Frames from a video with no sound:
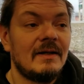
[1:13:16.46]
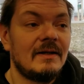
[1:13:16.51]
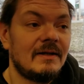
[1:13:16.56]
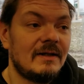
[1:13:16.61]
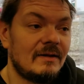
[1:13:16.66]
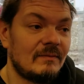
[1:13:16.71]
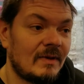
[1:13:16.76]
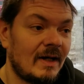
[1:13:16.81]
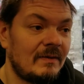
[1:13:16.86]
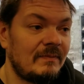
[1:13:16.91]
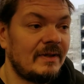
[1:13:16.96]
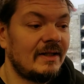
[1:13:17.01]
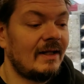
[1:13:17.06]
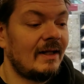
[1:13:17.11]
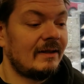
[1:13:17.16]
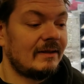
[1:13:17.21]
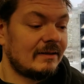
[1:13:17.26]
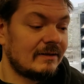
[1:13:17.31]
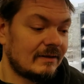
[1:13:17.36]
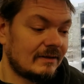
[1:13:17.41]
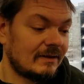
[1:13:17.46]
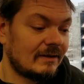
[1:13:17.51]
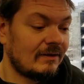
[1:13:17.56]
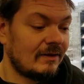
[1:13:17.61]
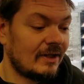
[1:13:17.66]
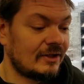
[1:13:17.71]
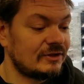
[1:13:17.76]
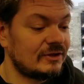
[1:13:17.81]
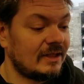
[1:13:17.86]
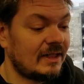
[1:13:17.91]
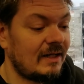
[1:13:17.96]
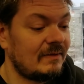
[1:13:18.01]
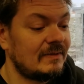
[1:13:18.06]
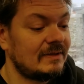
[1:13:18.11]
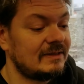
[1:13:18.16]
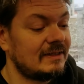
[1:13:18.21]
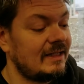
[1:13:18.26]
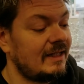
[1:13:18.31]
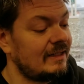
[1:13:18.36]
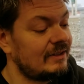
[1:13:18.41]
You might be like the, the collection that came in
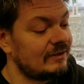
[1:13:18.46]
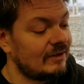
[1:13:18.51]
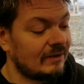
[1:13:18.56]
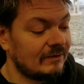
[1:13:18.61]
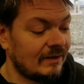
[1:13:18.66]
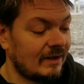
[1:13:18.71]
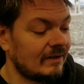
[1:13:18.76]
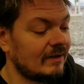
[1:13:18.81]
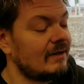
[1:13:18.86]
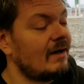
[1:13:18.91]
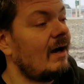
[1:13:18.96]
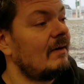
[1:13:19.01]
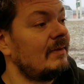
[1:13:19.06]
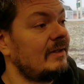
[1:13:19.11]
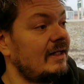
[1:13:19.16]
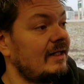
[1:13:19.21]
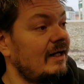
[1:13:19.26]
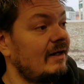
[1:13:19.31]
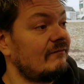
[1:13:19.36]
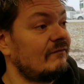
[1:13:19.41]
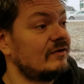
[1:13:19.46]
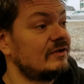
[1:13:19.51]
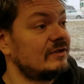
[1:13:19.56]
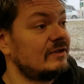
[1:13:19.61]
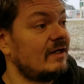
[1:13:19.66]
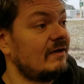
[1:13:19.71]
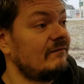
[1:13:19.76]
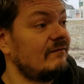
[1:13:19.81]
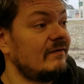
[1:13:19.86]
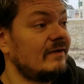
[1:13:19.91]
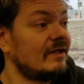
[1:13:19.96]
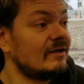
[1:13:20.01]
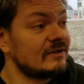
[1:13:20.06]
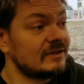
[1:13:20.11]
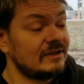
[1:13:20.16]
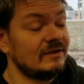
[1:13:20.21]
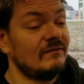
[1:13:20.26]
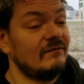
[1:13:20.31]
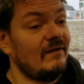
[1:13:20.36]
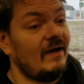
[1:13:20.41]
today, and a lot of common and average stuff. There's
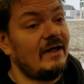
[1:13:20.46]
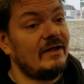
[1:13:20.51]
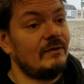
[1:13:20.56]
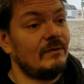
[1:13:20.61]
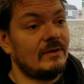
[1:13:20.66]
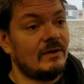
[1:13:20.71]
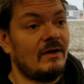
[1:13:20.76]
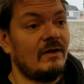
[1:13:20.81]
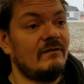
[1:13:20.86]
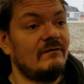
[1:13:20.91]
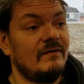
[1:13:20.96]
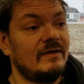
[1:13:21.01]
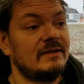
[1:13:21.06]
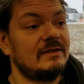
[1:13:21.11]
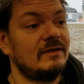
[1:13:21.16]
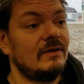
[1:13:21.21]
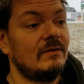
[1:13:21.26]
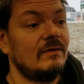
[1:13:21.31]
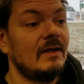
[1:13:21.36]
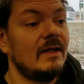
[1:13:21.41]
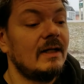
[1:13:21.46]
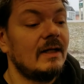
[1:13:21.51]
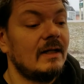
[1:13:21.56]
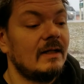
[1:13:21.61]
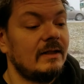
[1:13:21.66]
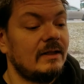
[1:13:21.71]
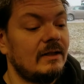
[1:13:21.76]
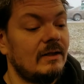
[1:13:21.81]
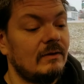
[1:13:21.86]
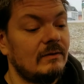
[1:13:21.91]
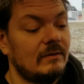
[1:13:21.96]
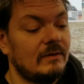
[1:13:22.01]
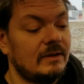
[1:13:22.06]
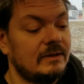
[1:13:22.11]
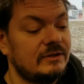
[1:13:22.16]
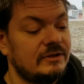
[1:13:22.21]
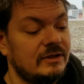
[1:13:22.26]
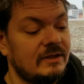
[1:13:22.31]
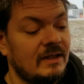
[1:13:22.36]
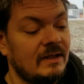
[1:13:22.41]
still value in all of it. So, you know,
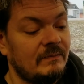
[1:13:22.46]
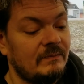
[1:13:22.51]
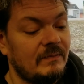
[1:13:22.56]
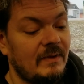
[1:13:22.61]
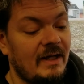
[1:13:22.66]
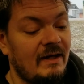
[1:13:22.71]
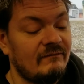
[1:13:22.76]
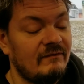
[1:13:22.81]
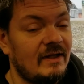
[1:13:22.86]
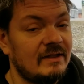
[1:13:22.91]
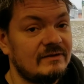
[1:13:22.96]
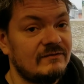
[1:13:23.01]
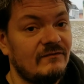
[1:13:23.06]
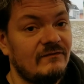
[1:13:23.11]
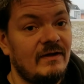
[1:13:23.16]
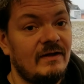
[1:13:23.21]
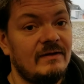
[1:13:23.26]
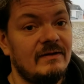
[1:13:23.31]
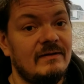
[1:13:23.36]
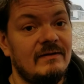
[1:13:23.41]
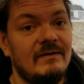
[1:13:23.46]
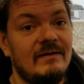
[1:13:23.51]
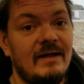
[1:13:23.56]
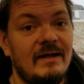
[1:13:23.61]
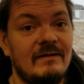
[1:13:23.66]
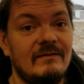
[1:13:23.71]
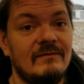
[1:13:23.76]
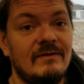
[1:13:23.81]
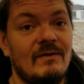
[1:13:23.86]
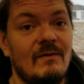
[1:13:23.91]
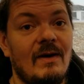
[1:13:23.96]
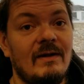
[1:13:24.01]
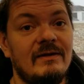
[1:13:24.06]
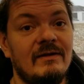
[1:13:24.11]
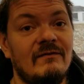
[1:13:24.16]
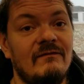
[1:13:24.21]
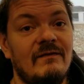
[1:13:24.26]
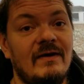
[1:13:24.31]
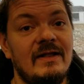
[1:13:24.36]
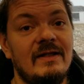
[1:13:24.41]
chin up, have lots of fun, and, and go out there
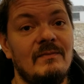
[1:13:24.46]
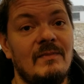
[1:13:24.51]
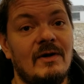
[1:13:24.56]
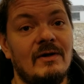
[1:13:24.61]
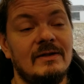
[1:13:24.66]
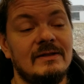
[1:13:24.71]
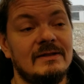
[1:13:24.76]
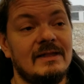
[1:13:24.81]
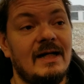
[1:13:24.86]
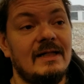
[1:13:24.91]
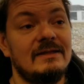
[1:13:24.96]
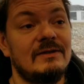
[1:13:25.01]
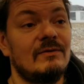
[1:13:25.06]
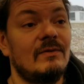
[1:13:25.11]
and find the bargains, guys.